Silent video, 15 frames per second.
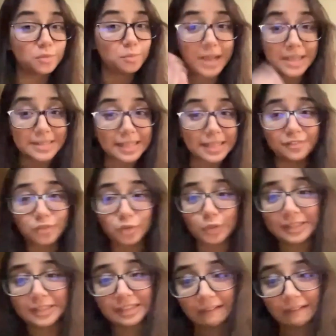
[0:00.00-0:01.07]
myself
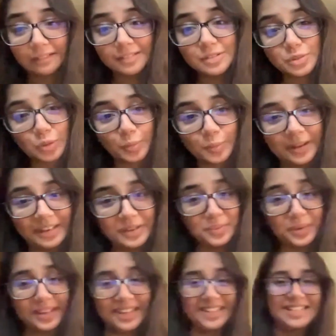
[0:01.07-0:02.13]
only done in so many
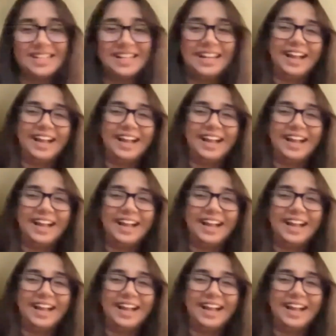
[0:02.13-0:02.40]
weeks.